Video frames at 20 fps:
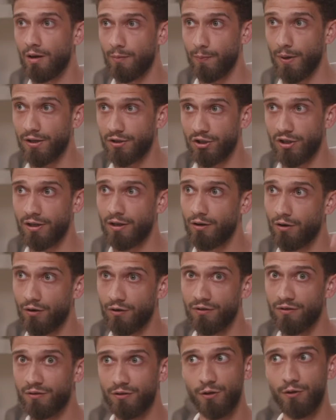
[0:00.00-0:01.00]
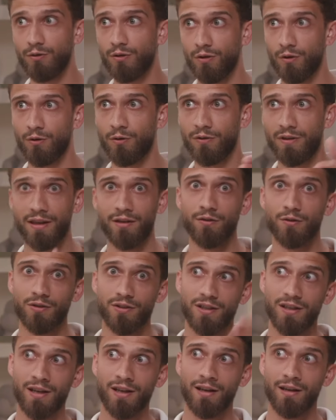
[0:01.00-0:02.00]
budget on Google, then you're
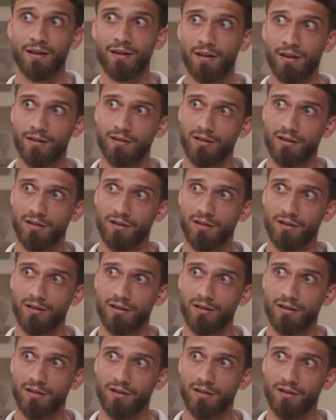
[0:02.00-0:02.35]
seeing